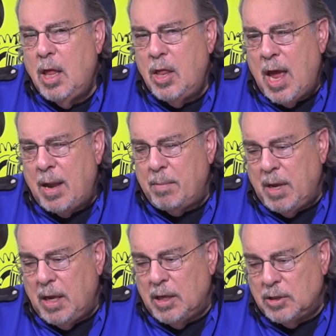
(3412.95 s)
that
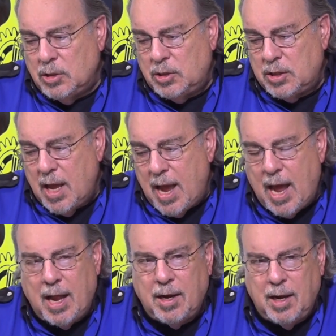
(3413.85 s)
means
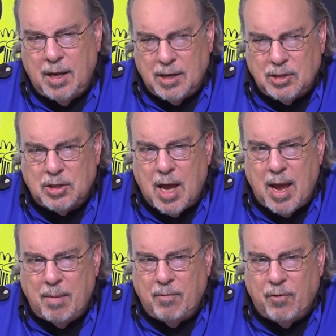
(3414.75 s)
that it is
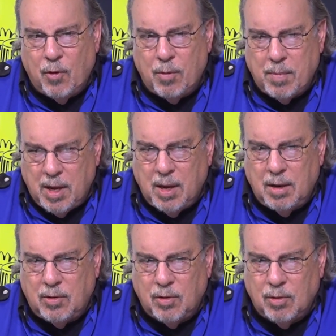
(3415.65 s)
time for me
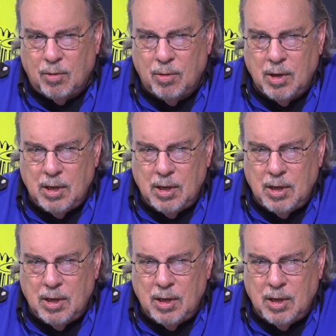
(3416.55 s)
to